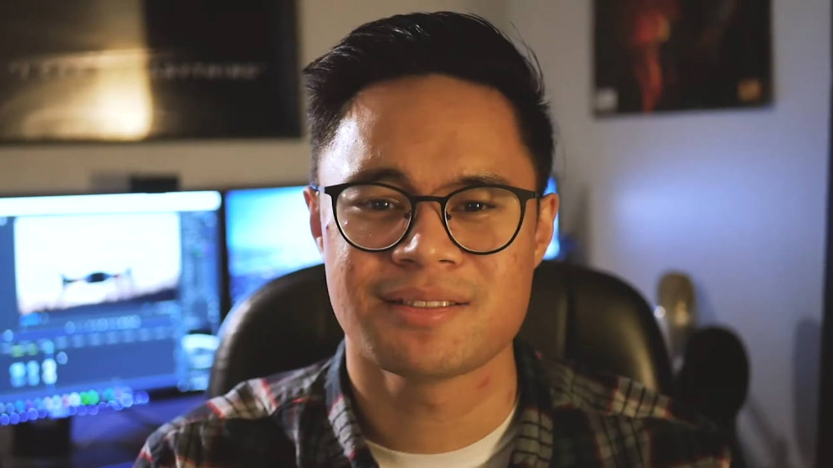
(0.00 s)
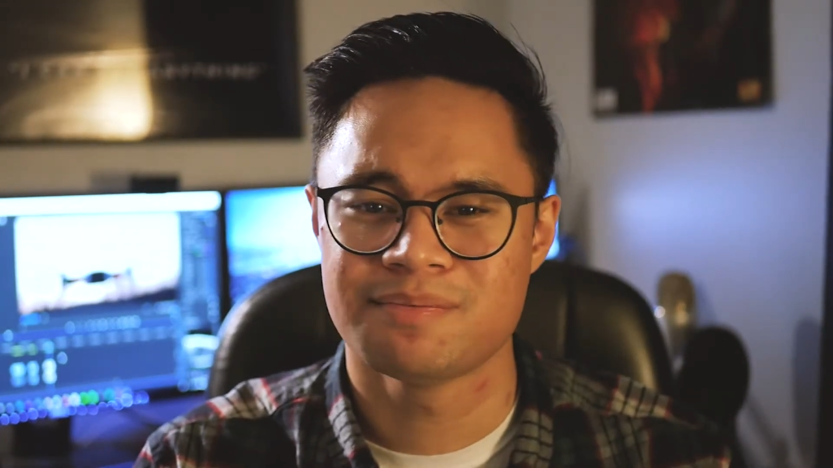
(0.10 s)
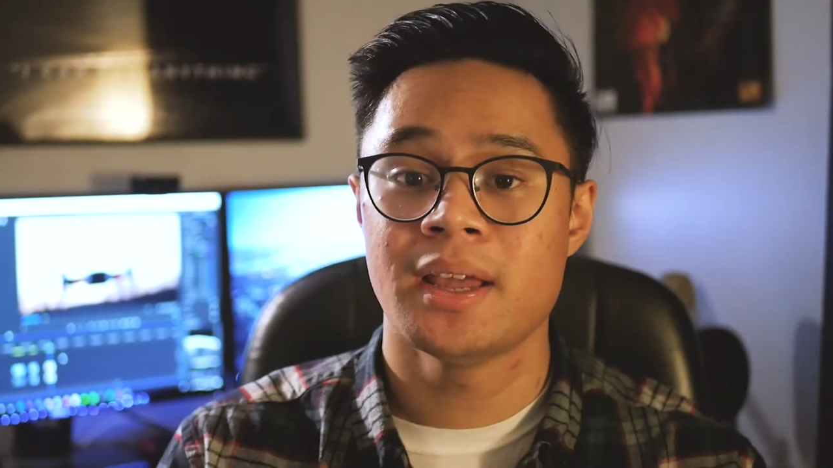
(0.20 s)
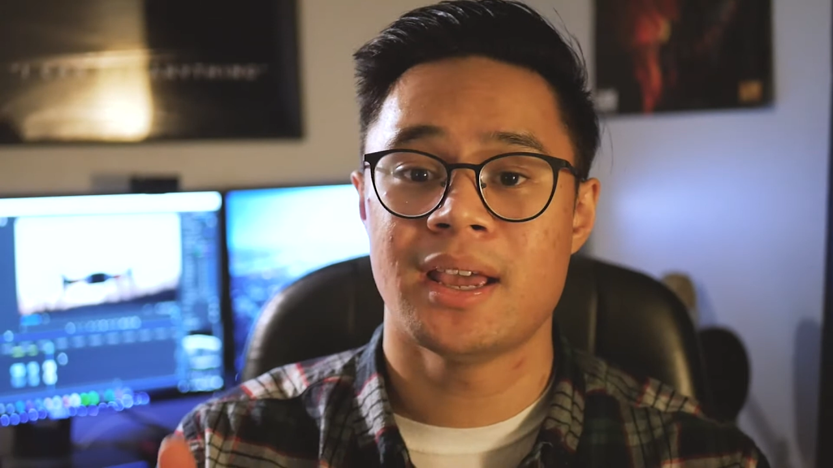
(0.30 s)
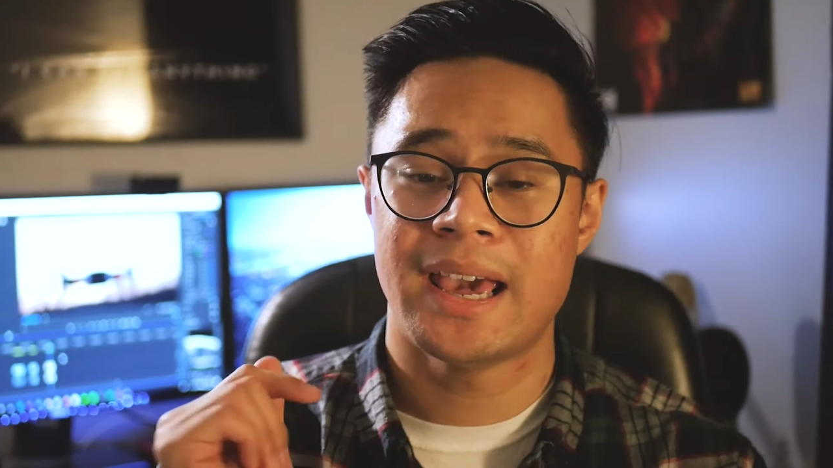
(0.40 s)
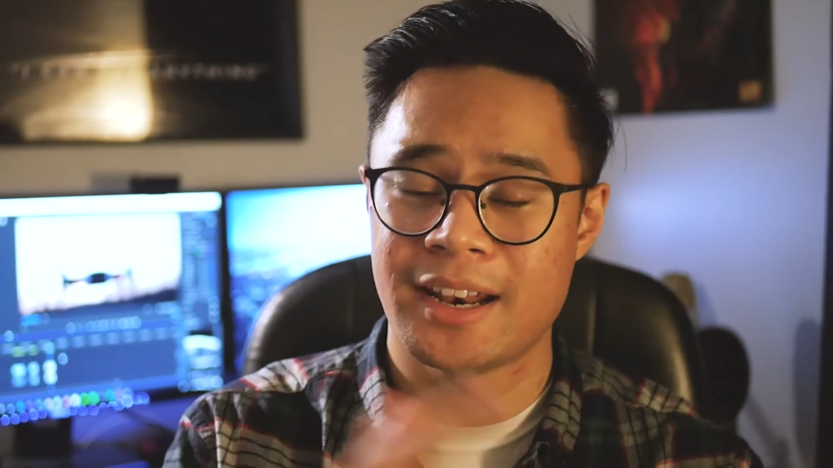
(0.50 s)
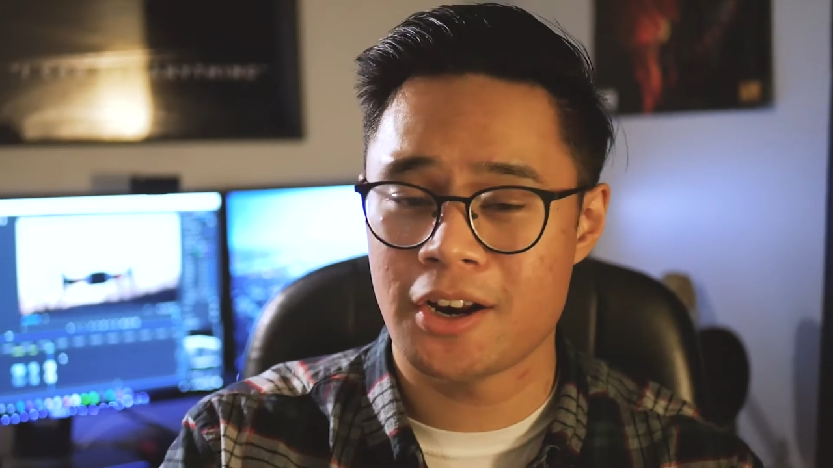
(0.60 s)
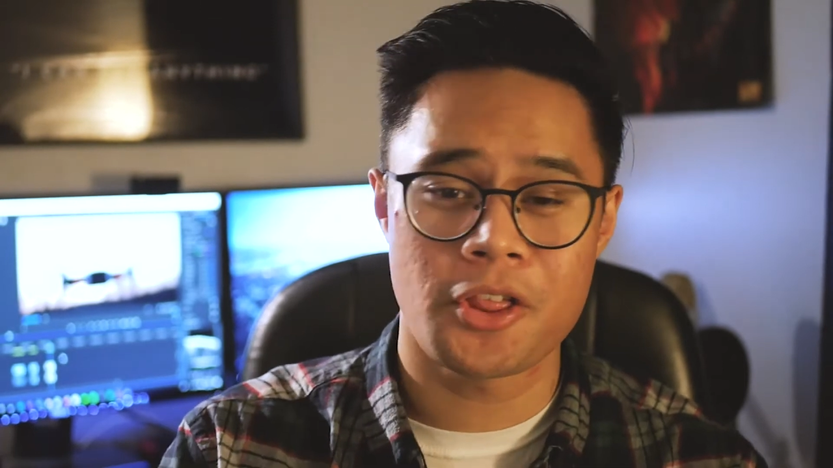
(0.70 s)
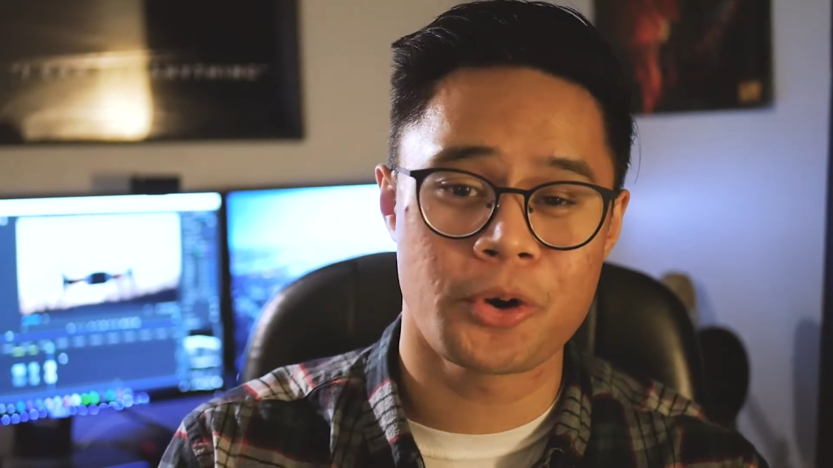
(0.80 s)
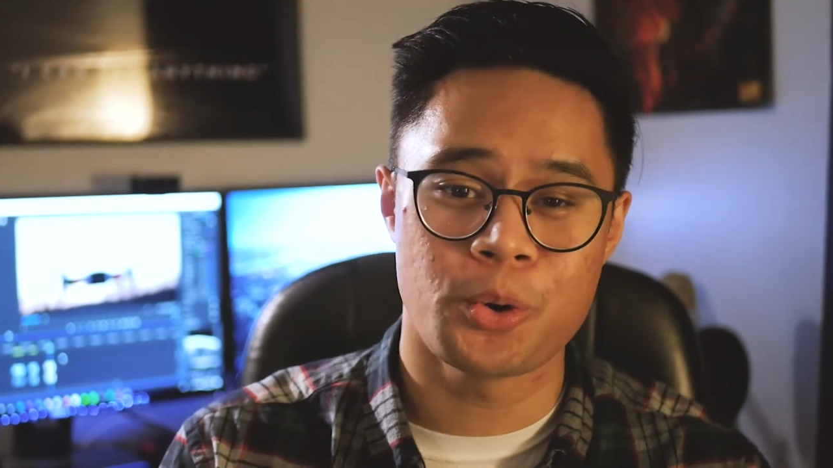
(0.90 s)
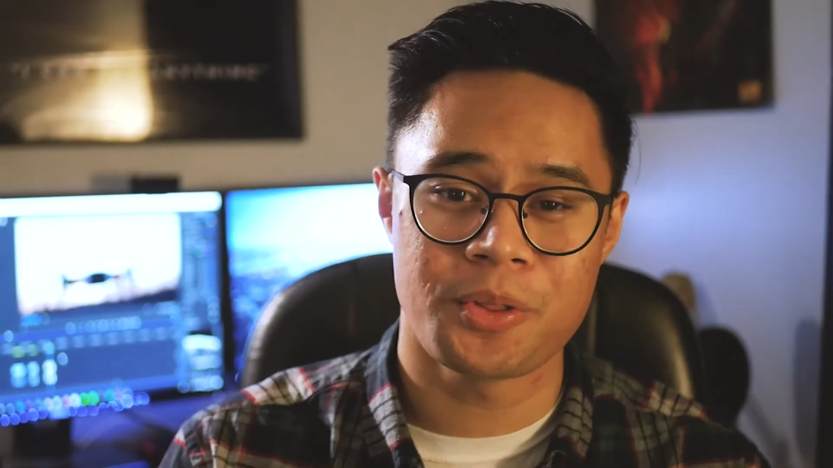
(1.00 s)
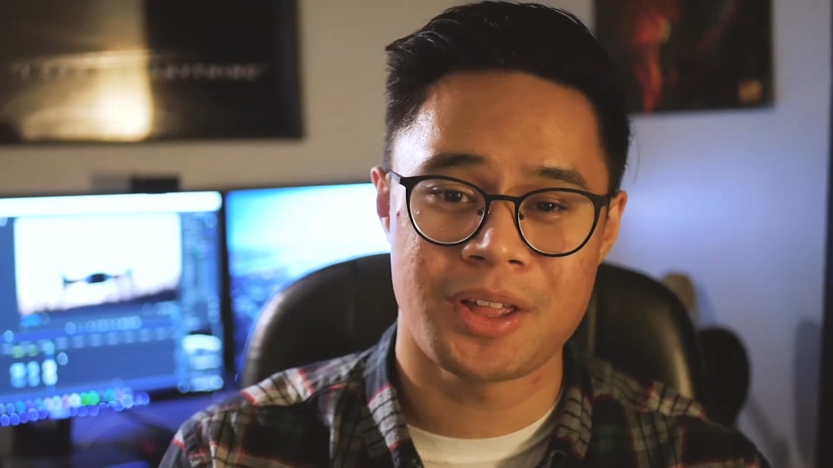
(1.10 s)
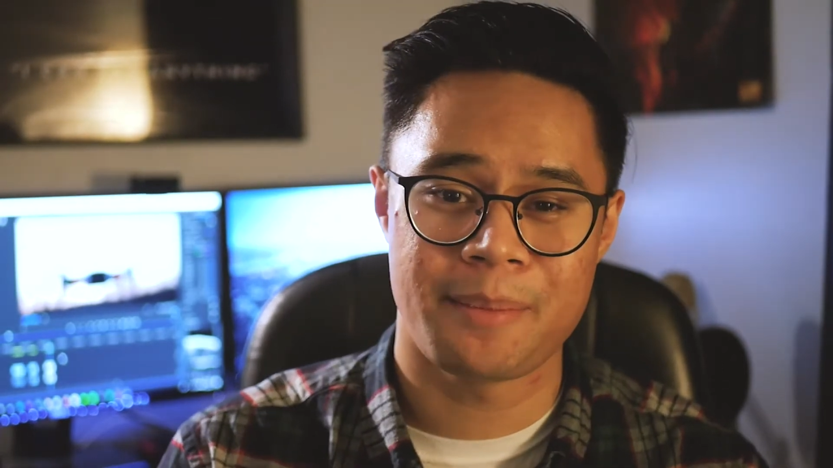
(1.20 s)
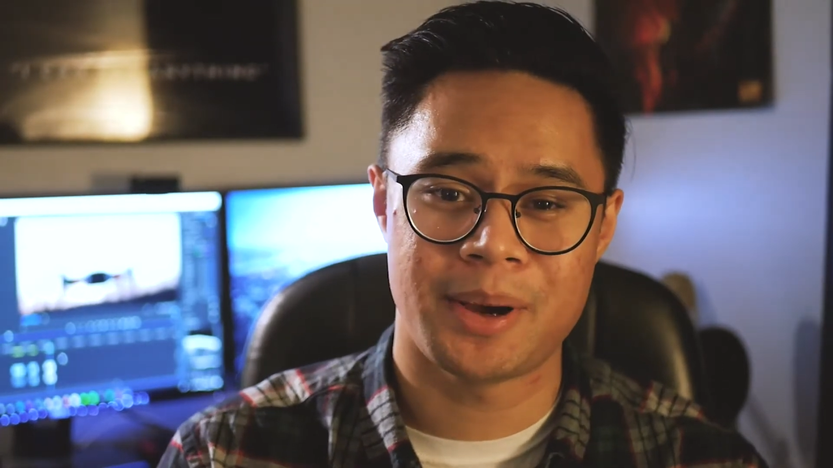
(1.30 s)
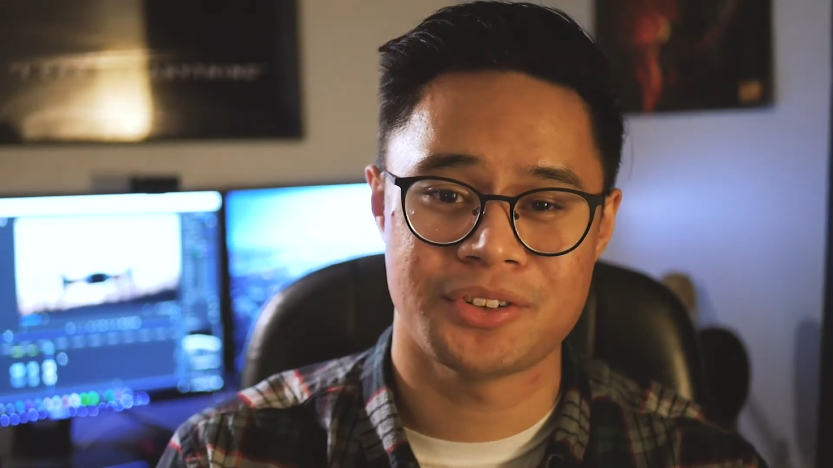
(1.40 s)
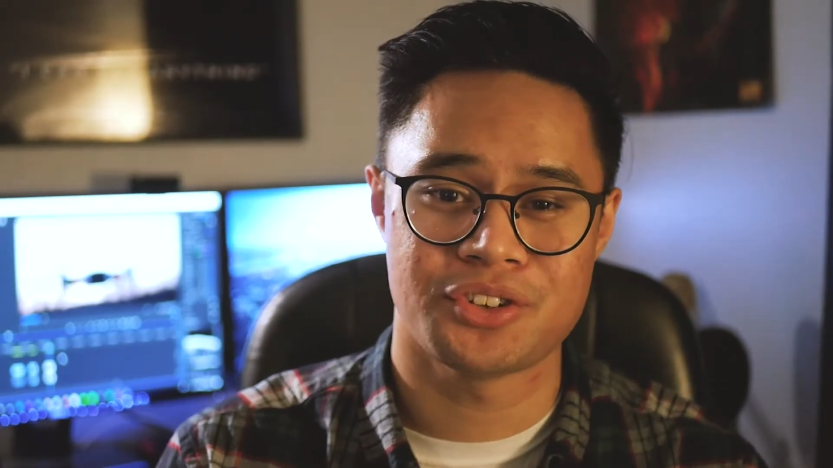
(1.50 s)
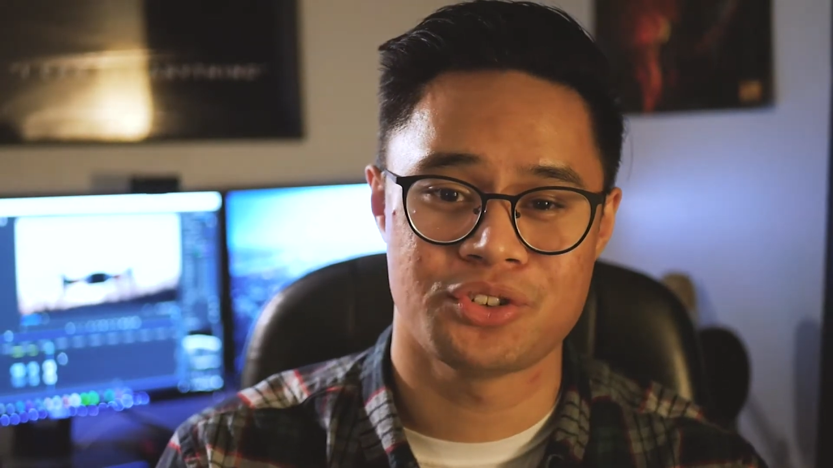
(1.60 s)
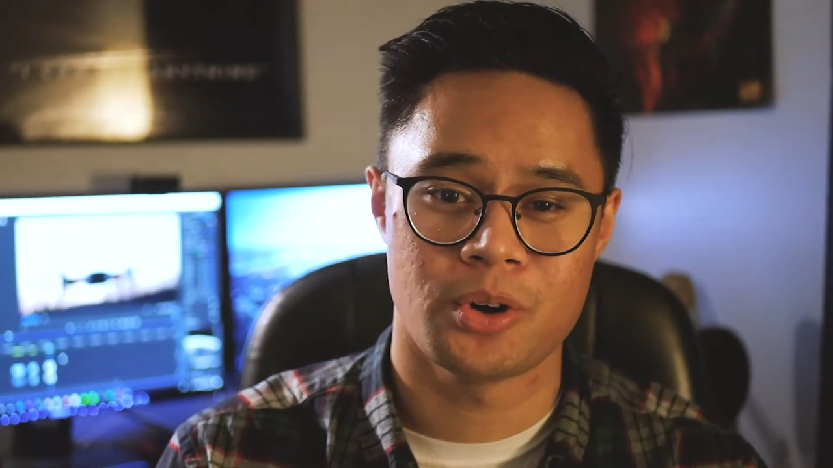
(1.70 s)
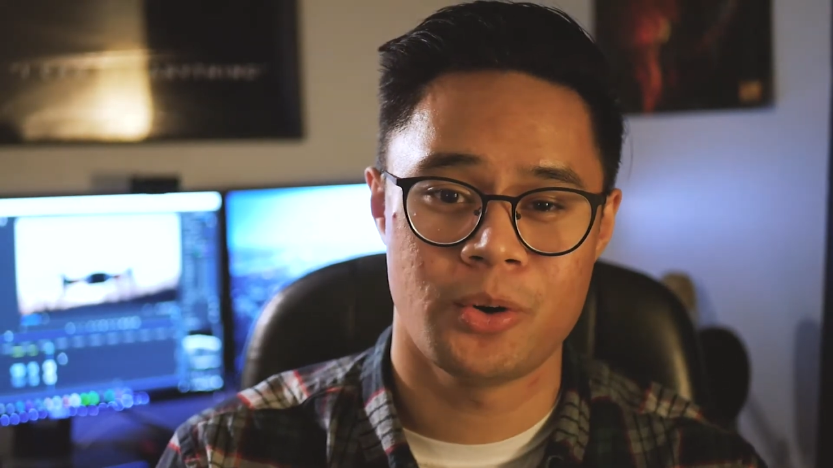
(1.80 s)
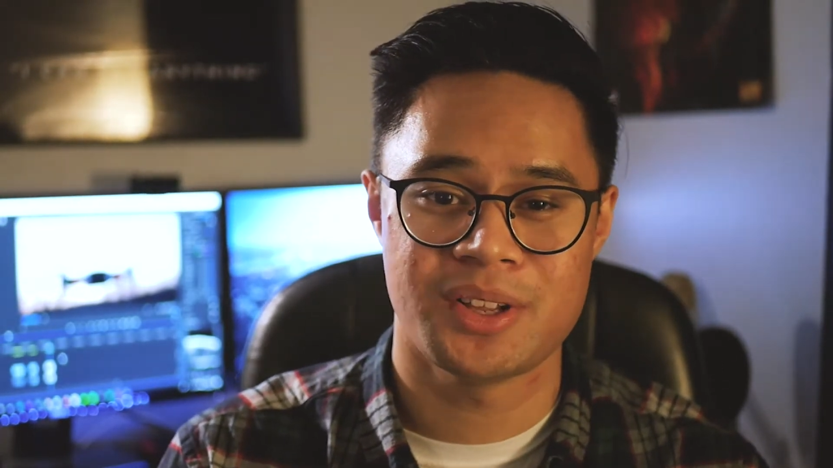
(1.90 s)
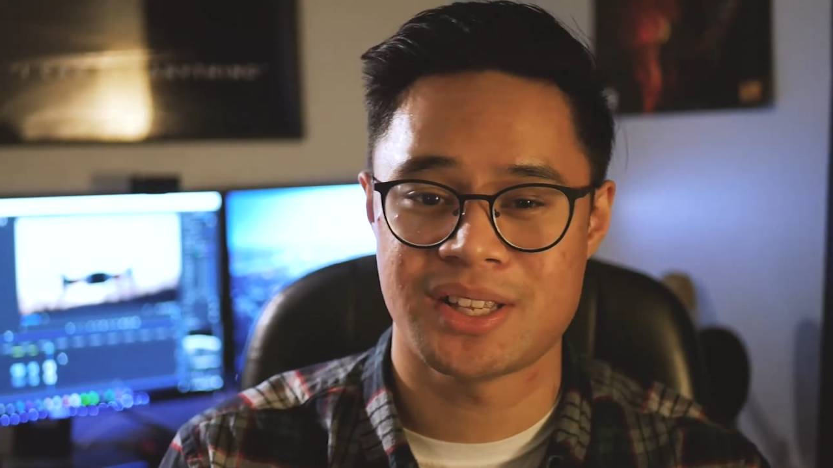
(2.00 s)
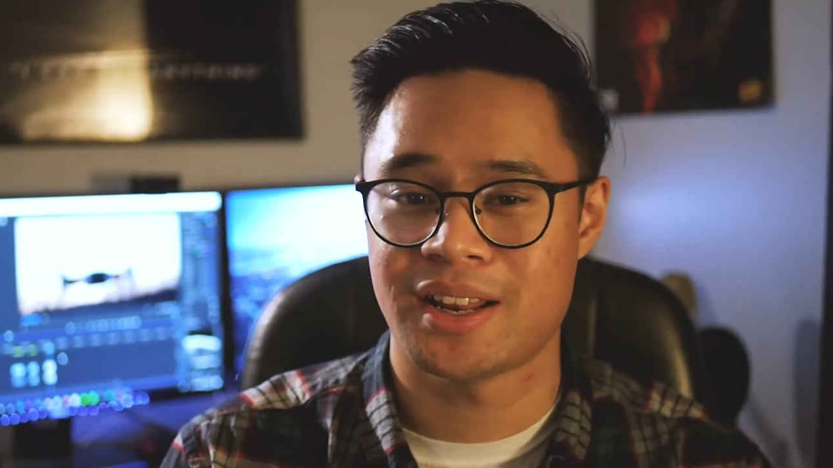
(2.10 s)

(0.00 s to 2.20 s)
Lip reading: And another cool thing about this drone is